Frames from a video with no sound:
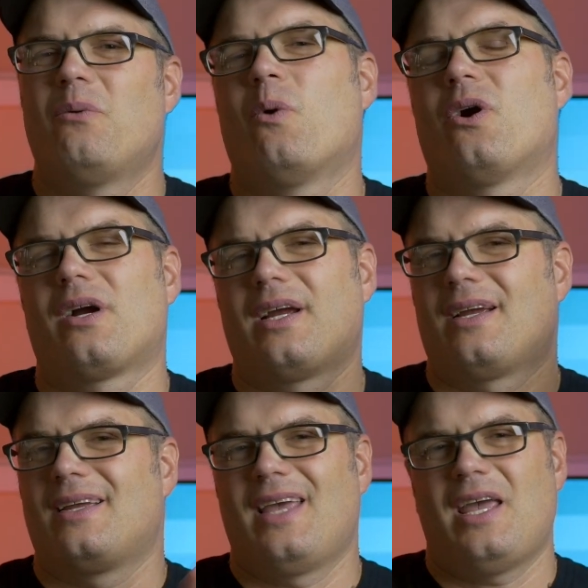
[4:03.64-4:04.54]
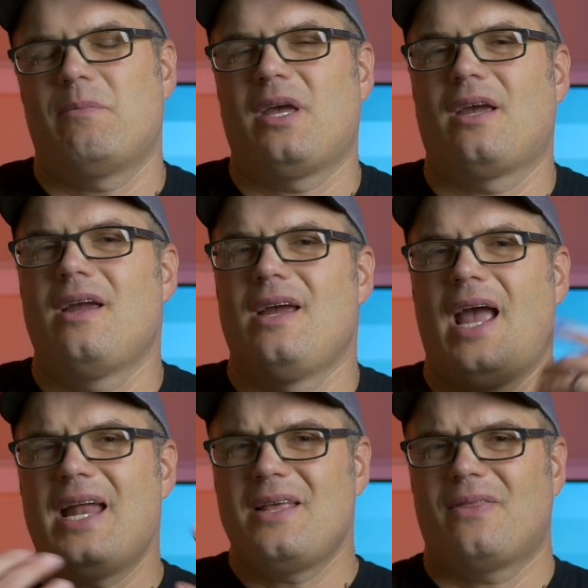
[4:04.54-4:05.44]
work, gaming,
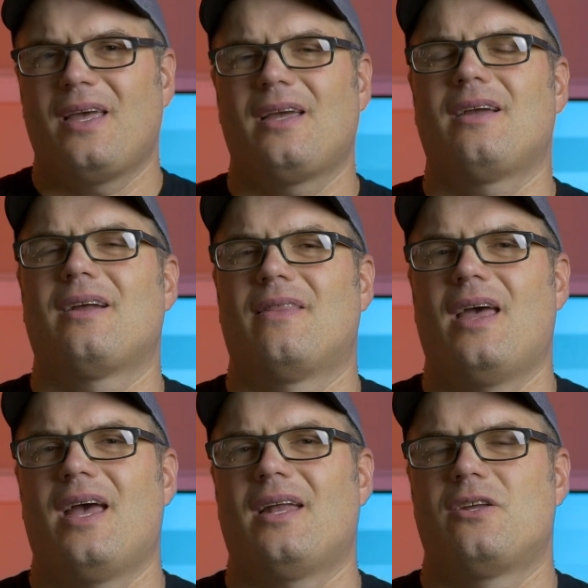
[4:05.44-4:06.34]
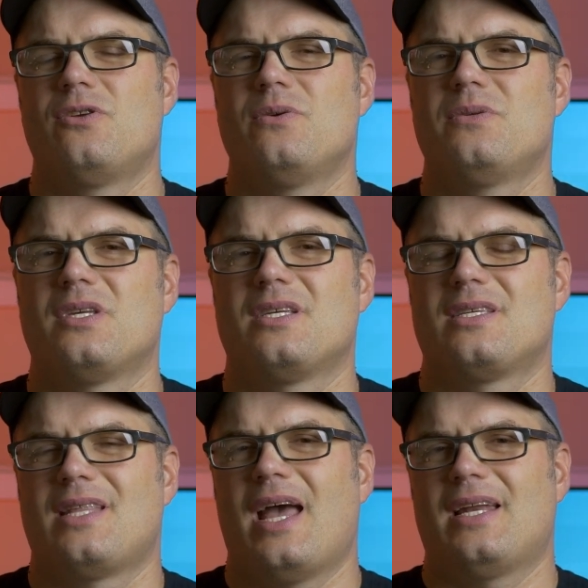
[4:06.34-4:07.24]
anything that
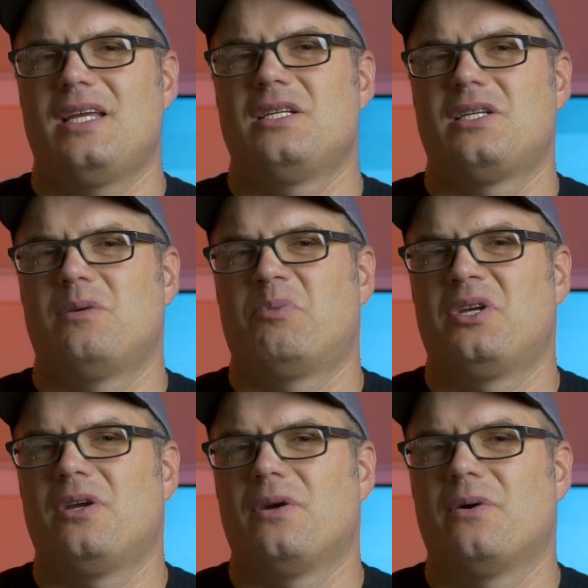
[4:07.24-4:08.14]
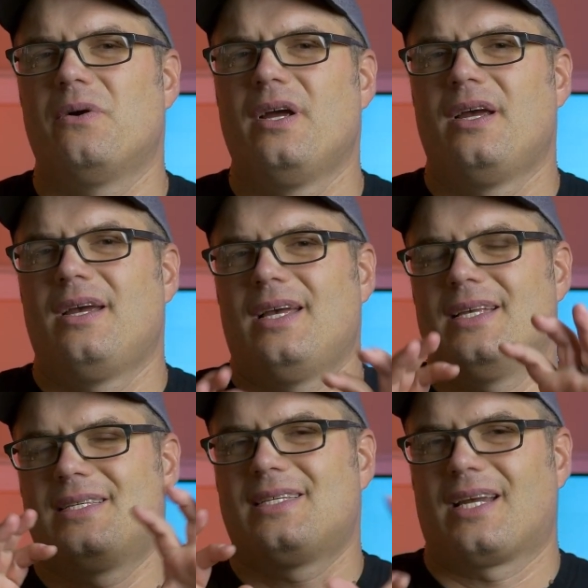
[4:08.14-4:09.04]
uses that eGPU
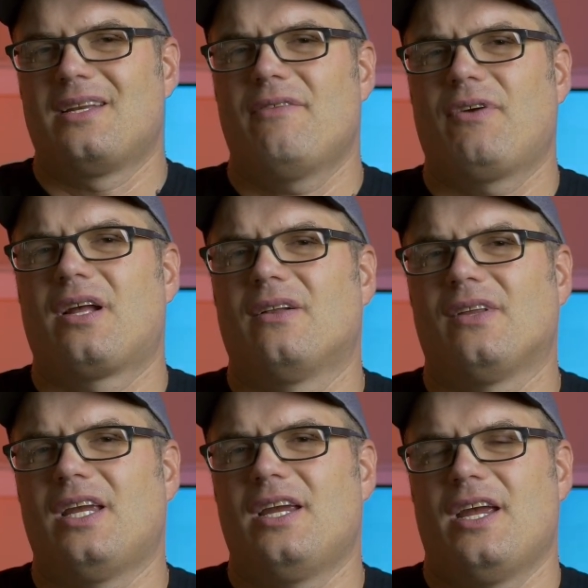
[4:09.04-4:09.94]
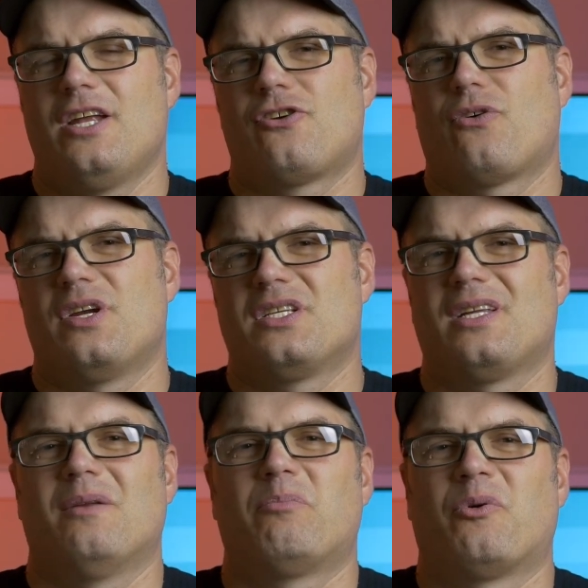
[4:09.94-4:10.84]
is significantly increased
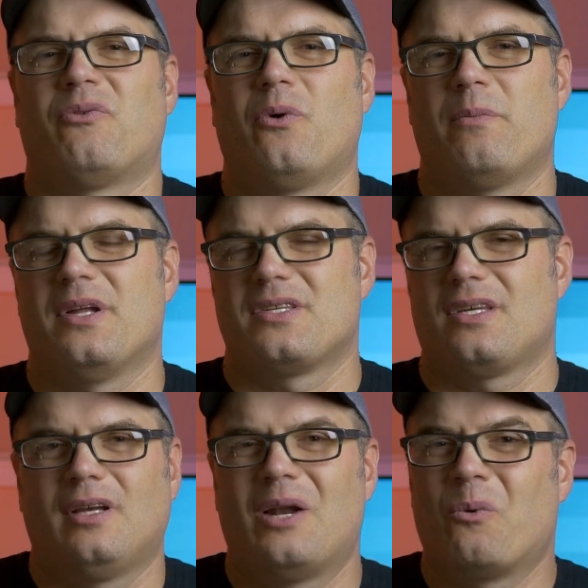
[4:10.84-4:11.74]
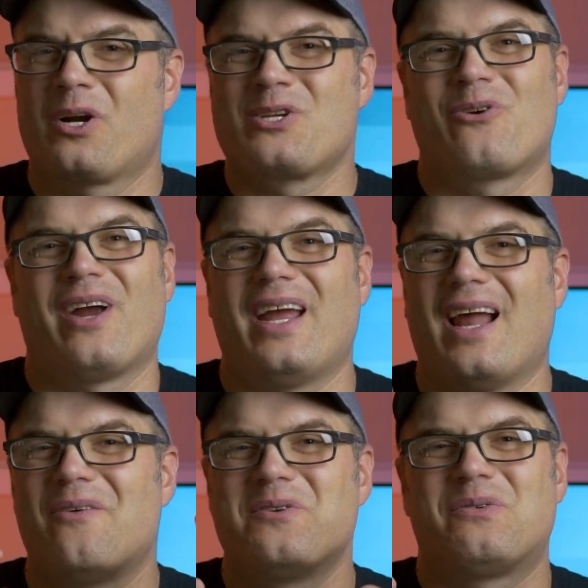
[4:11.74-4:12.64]
in performance and works great.
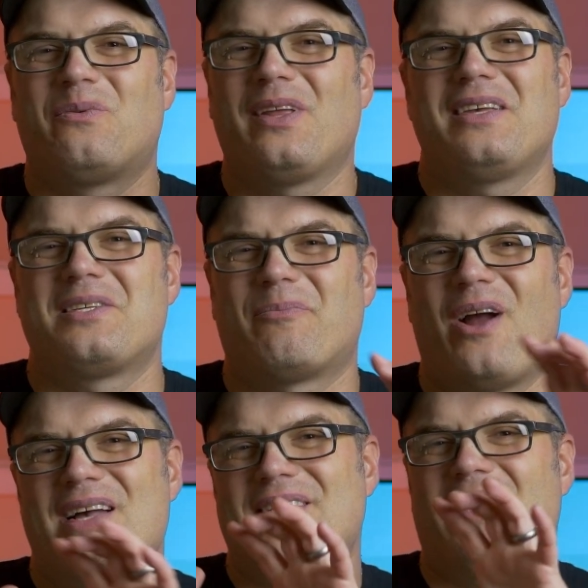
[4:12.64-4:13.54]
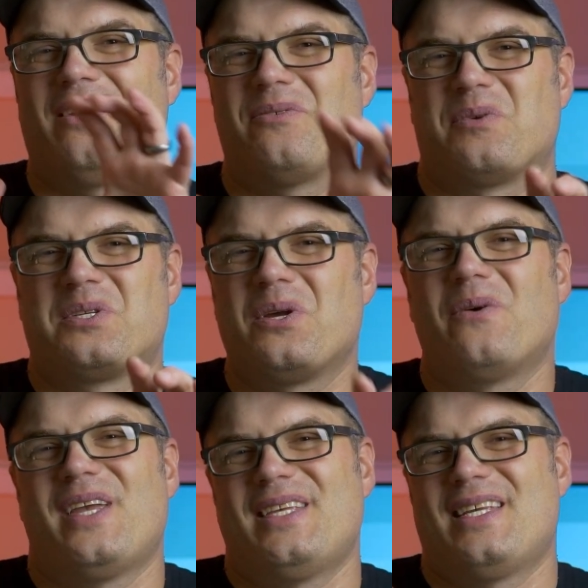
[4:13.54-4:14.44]
I was really surprised that this was
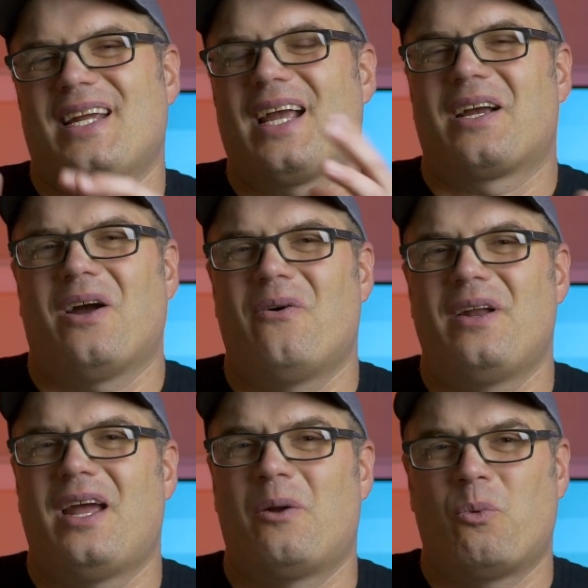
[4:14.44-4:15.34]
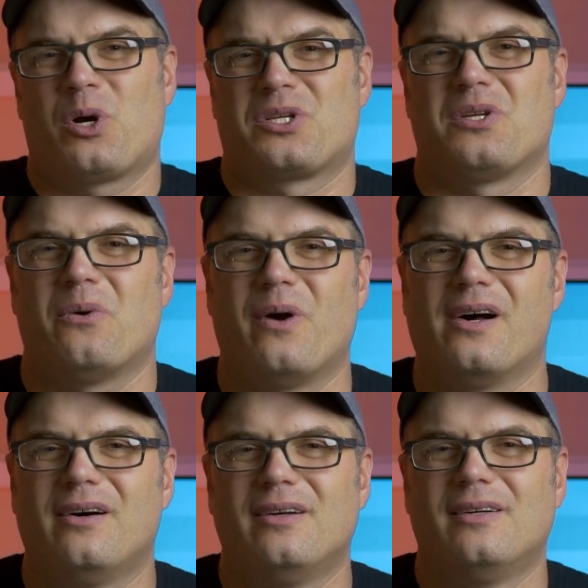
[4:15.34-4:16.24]
so easy to get going and works so
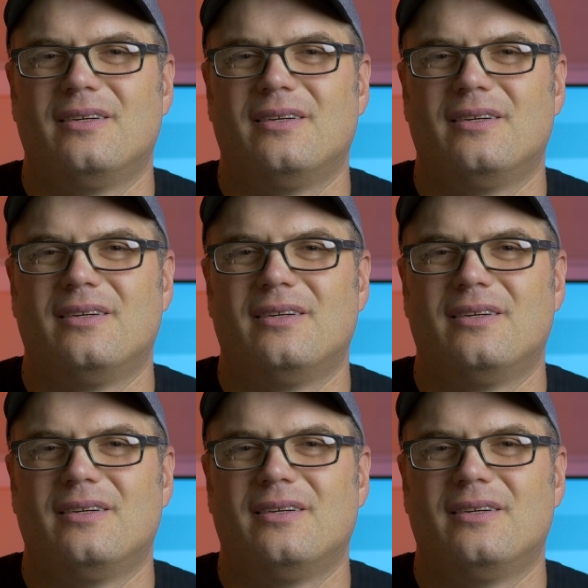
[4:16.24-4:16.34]
well.